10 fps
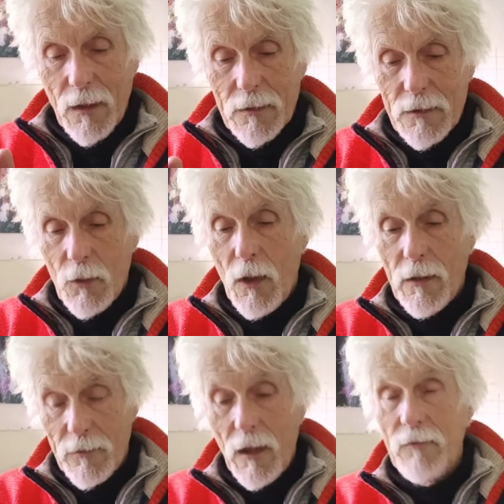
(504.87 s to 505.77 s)
So
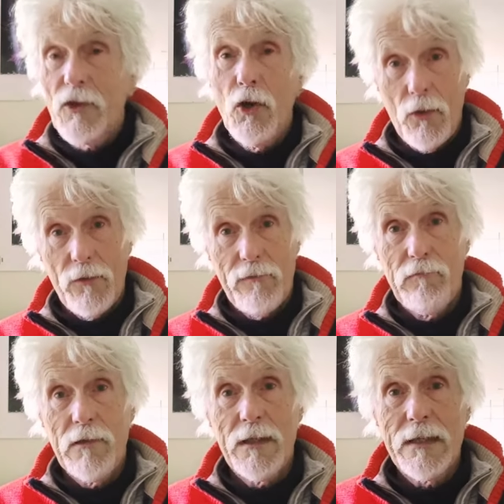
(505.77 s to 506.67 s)
I've got
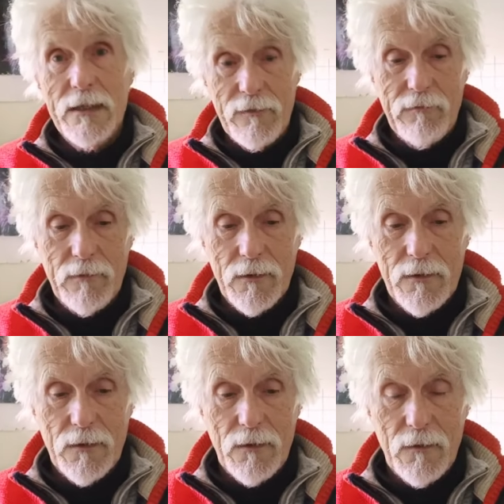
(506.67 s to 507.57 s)
3
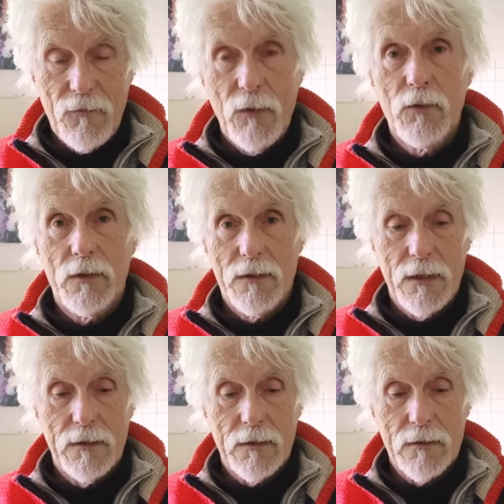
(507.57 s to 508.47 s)
different focus
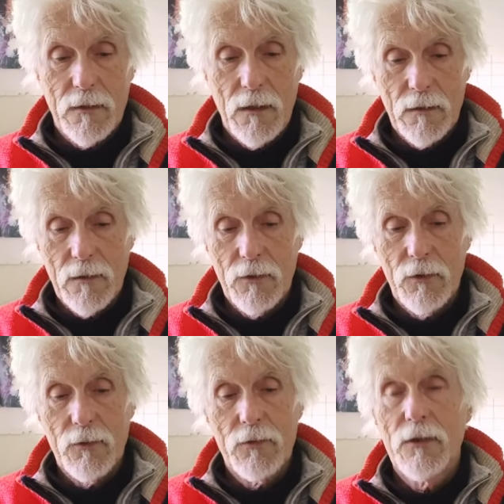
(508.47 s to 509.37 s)
settings. I can
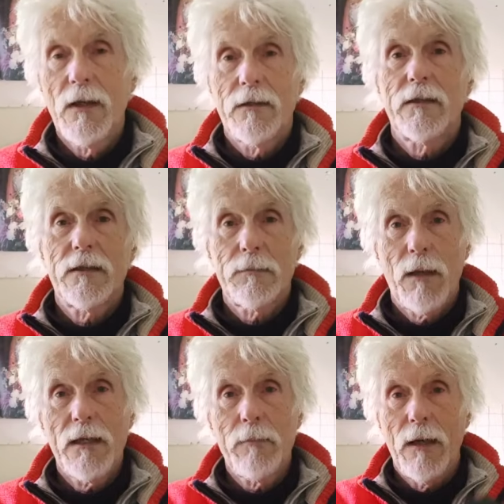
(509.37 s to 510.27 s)
use the
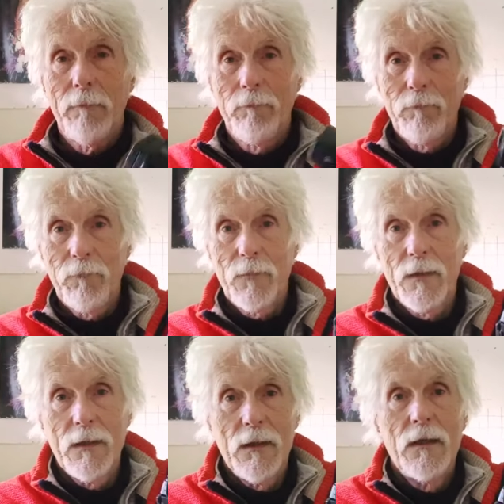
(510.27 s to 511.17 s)
display button
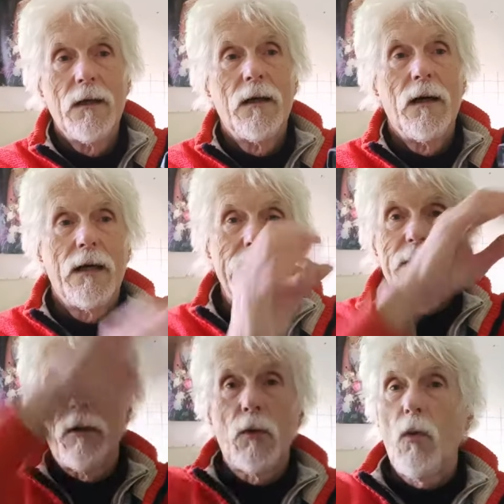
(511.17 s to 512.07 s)
is
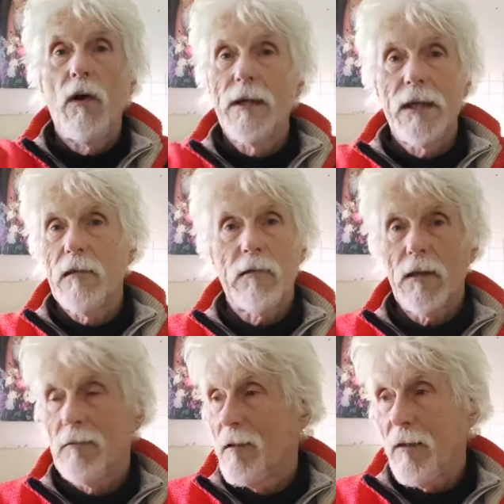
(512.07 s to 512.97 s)
my wide
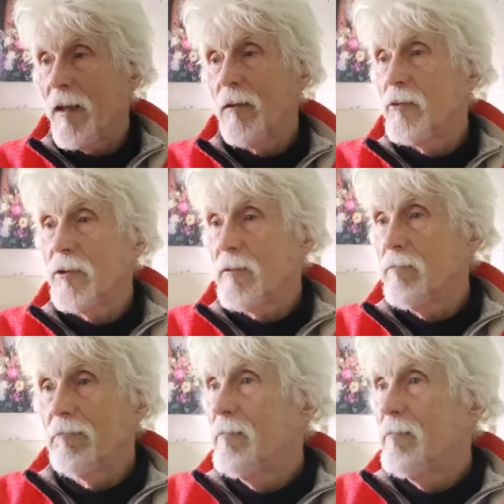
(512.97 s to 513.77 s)
area, and that will just,